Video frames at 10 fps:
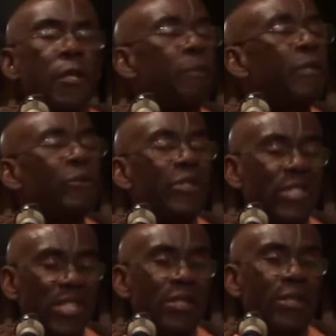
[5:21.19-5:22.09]
spiritual
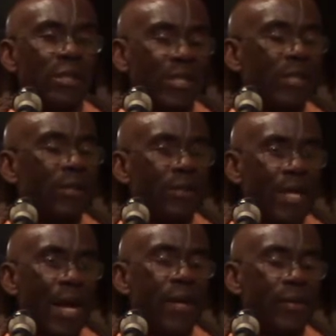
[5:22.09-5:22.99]
decision
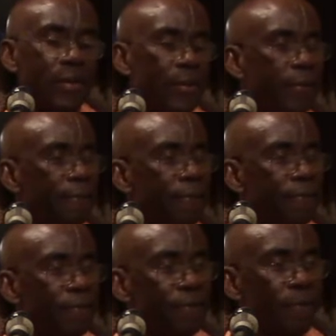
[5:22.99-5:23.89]
sciences.
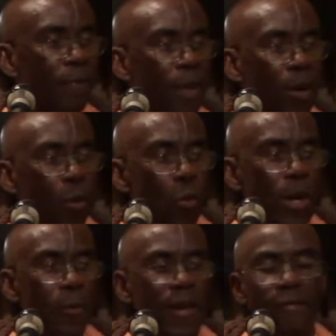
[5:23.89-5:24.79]

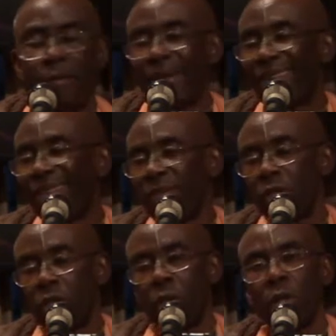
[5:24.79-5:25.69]
When we have to make a
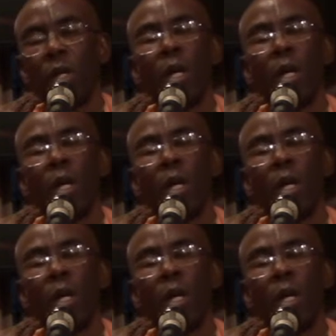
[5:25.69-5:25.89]
decision,